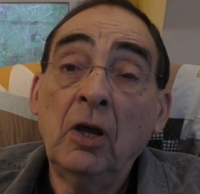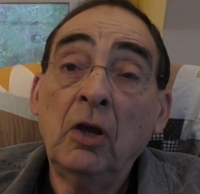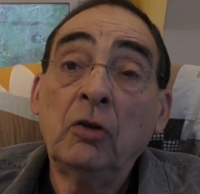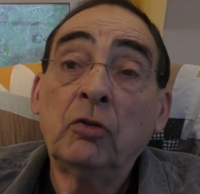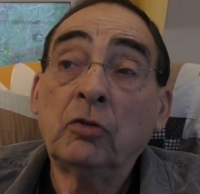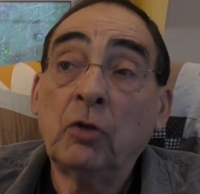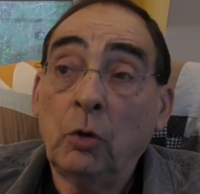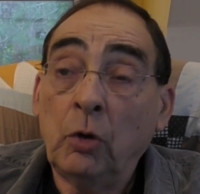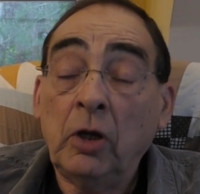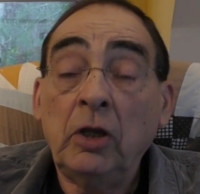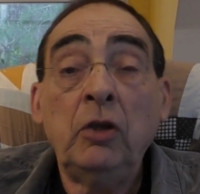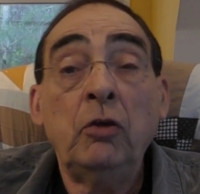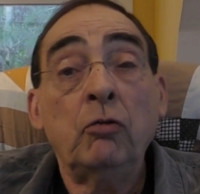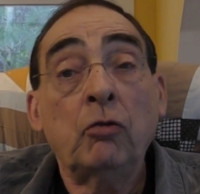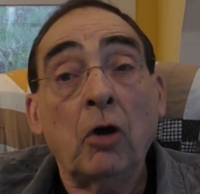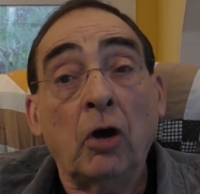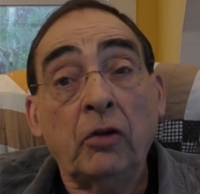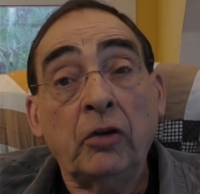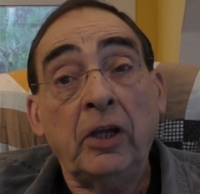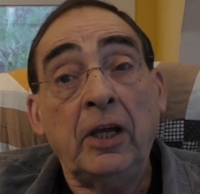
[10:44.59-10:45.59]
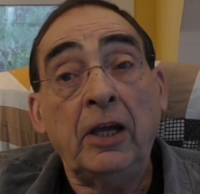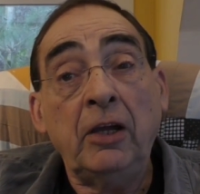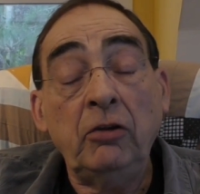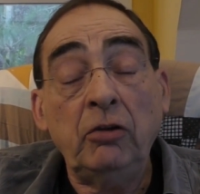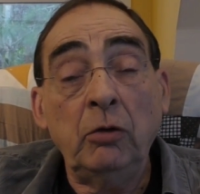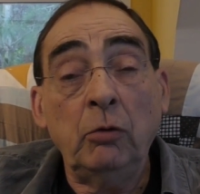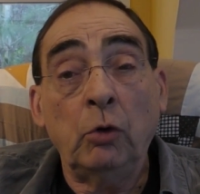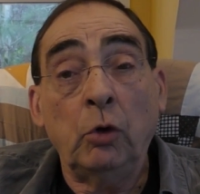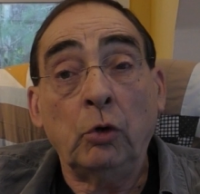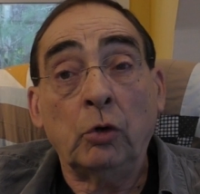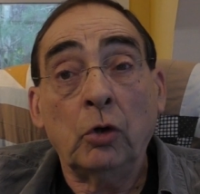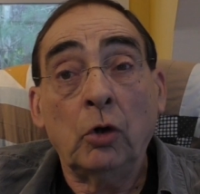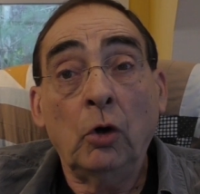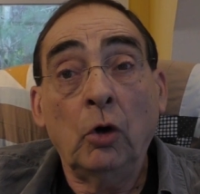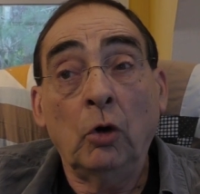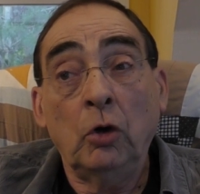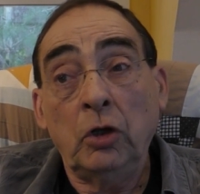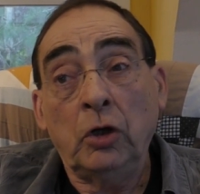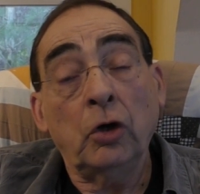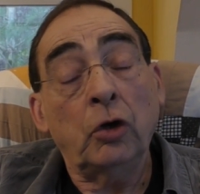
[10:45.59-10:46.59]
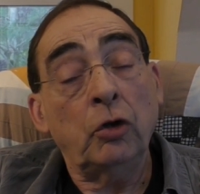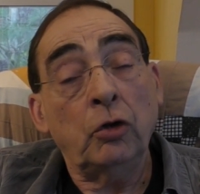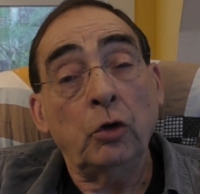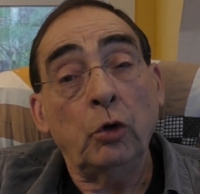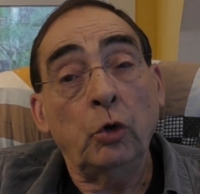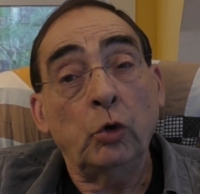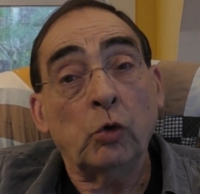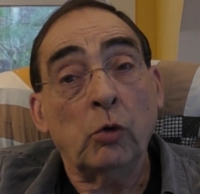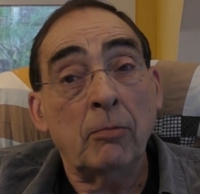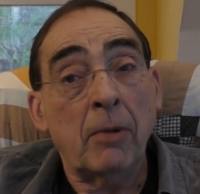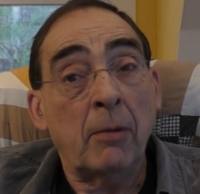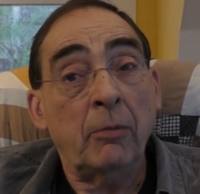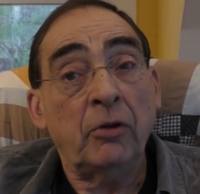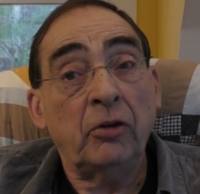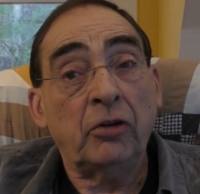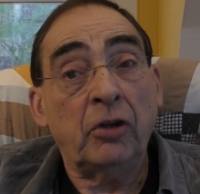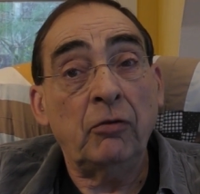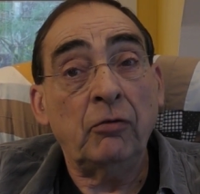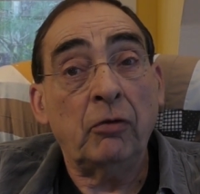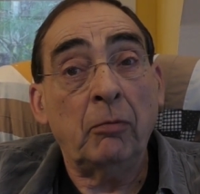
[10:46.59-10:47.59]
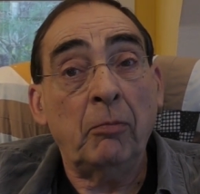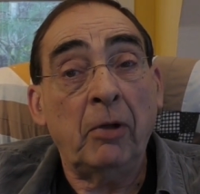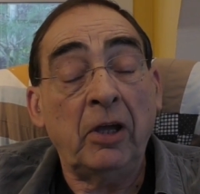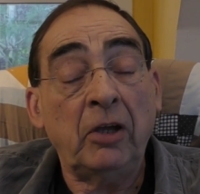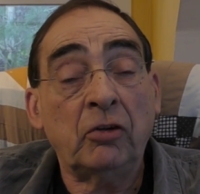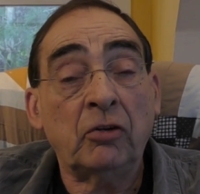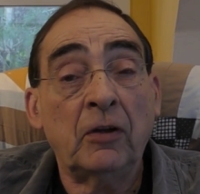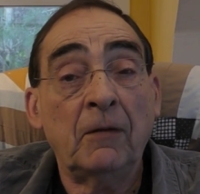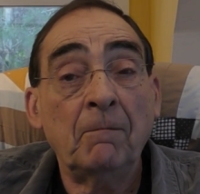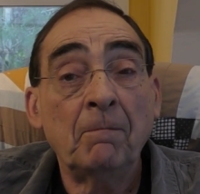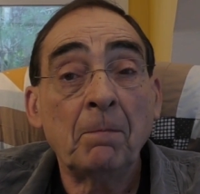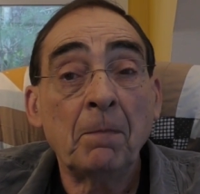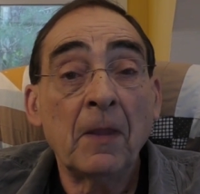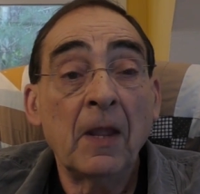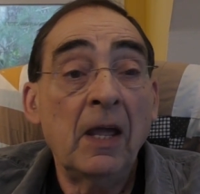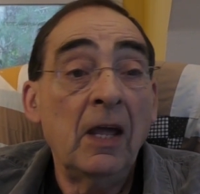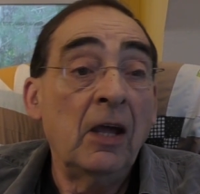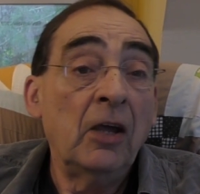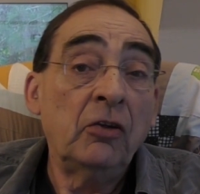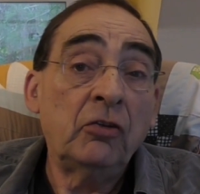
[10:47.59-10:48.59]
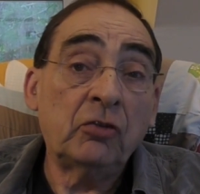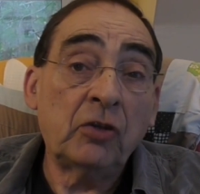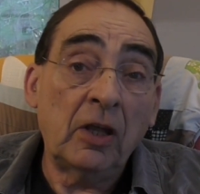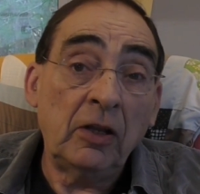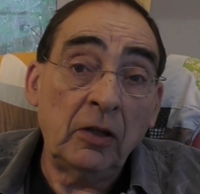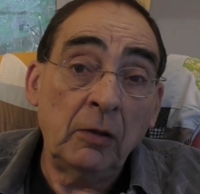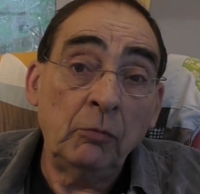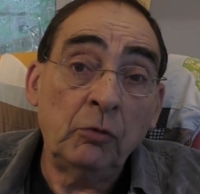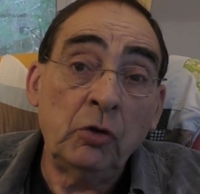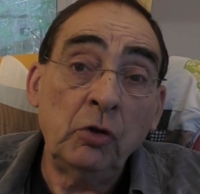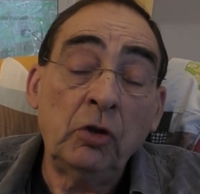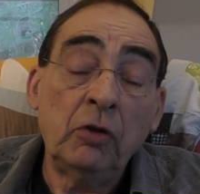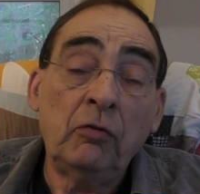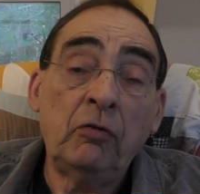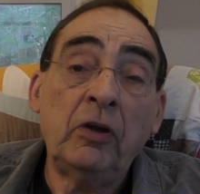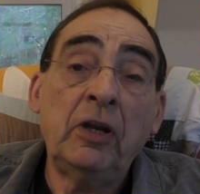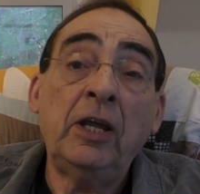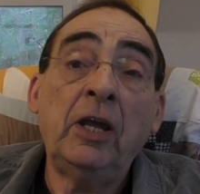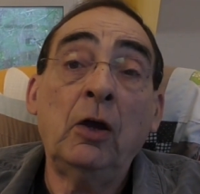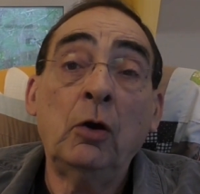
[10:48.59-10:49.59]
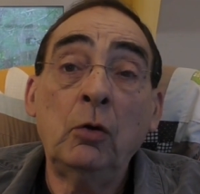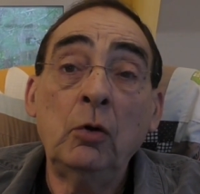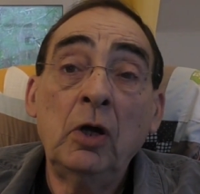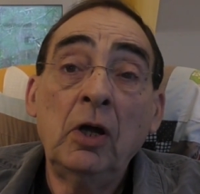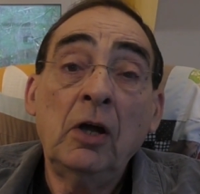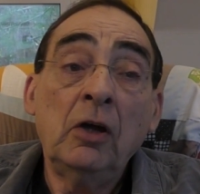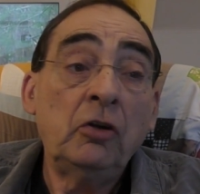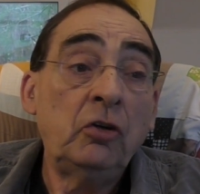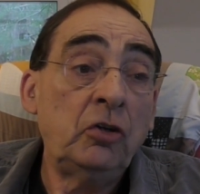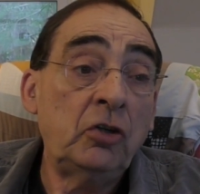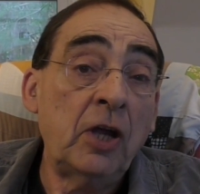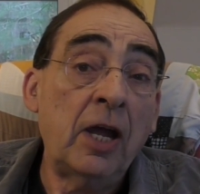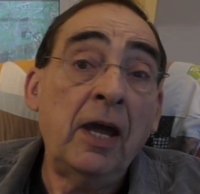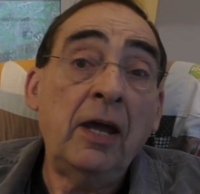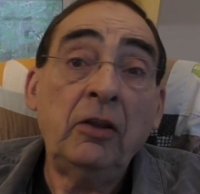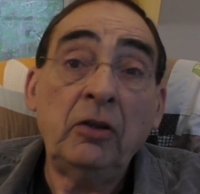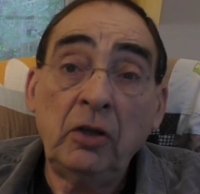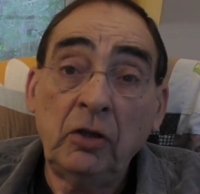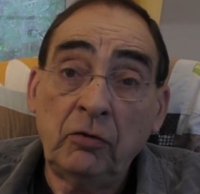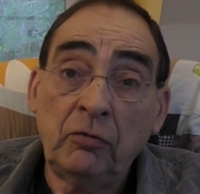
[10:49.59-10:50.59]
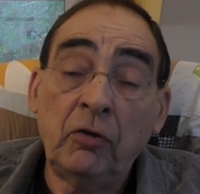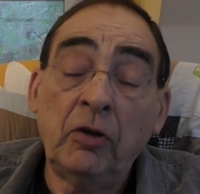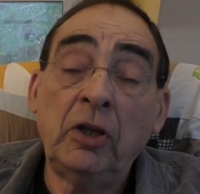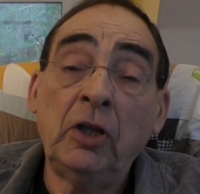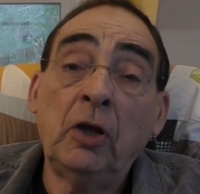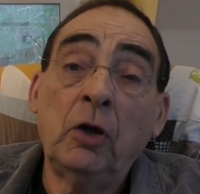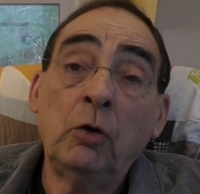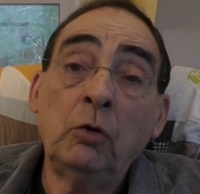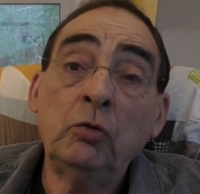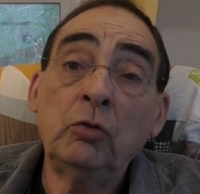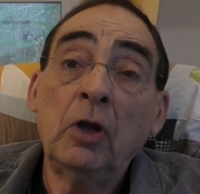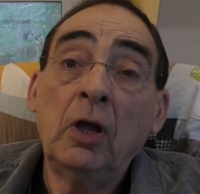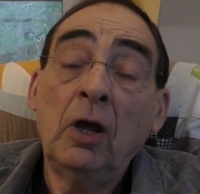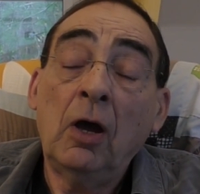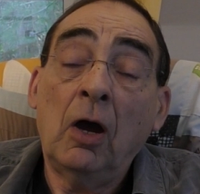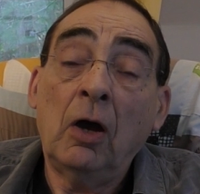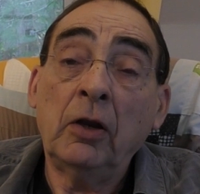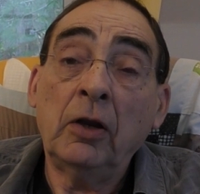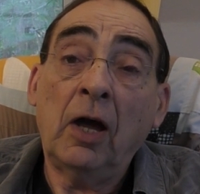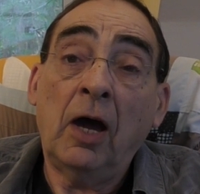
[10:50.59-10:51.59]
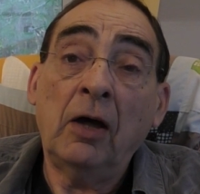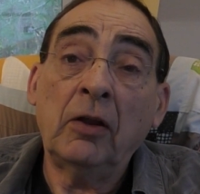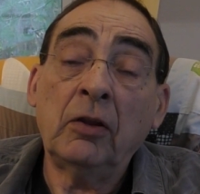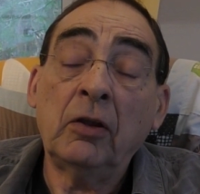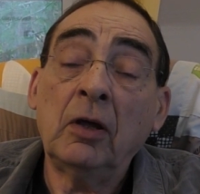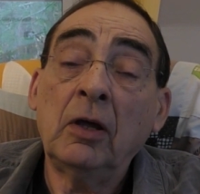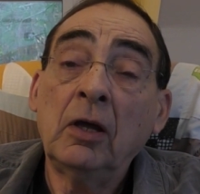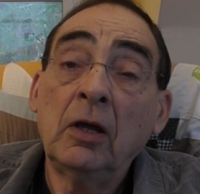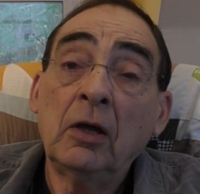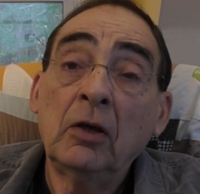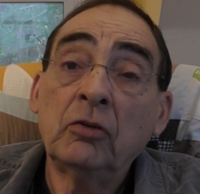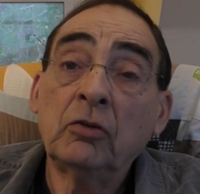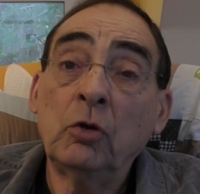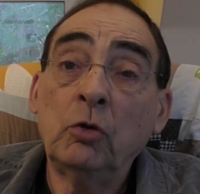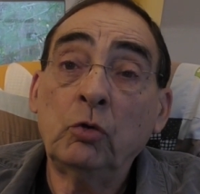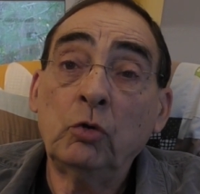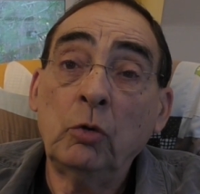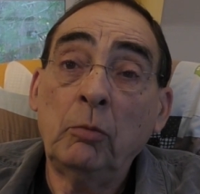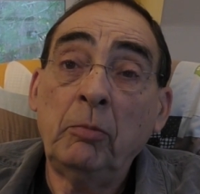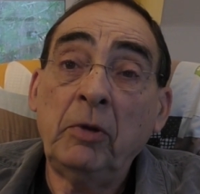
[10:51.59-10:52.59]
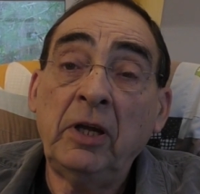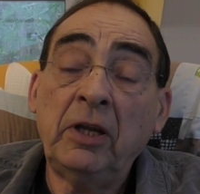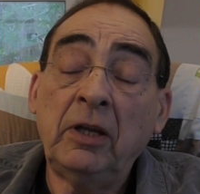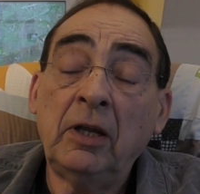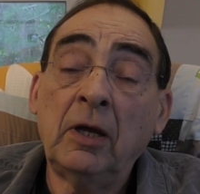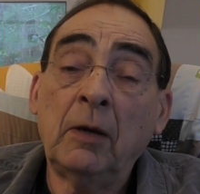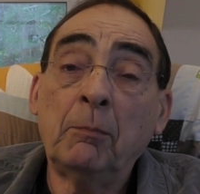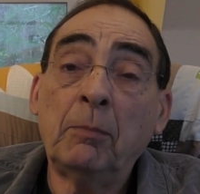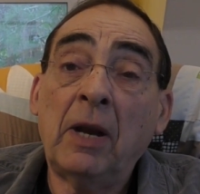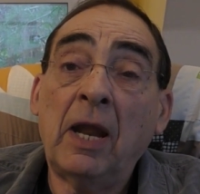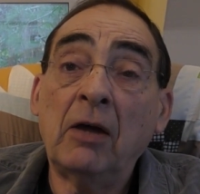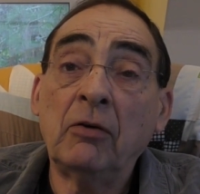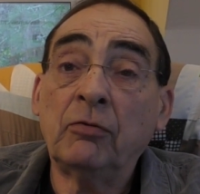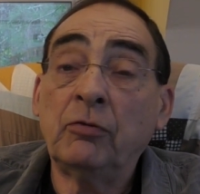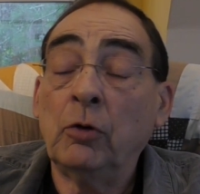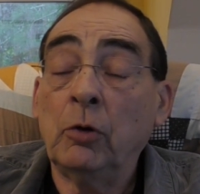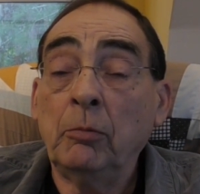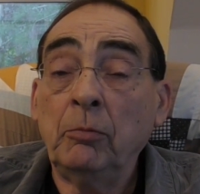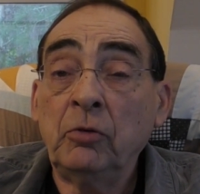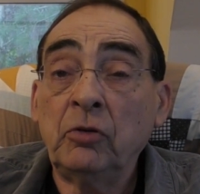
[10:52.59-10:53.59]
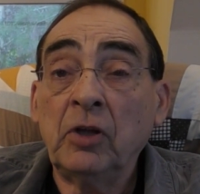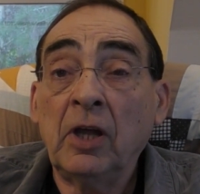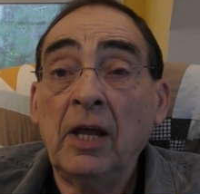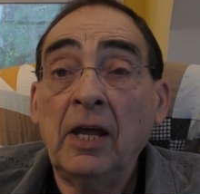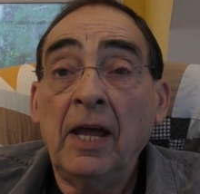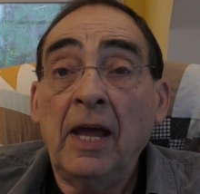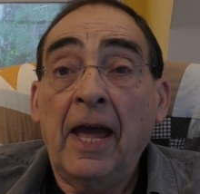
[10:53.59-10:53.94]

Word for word: So you've got the easy route. All you've got to do is remember this information, send them to the video, share these videos on other social media platforms,